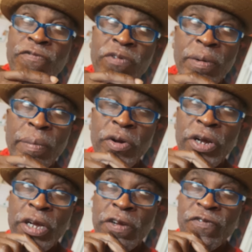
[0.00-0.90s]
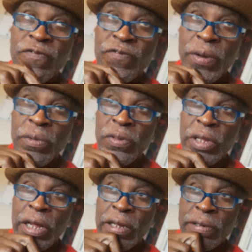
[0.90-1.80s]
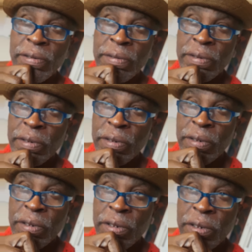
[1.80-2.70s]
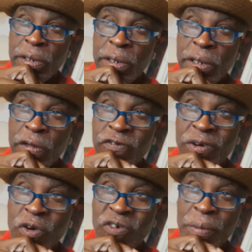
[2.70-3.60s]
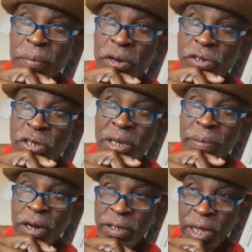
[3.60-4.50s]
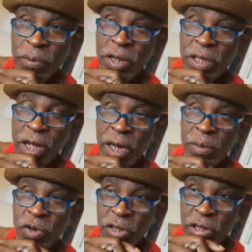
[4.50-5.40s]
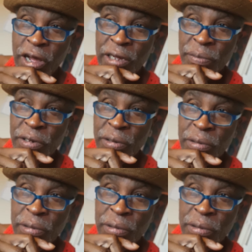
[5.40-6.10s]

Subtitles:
from American Famous Talent for over a month. He said, Mouse, I'm going to talk. He's going to talk to me.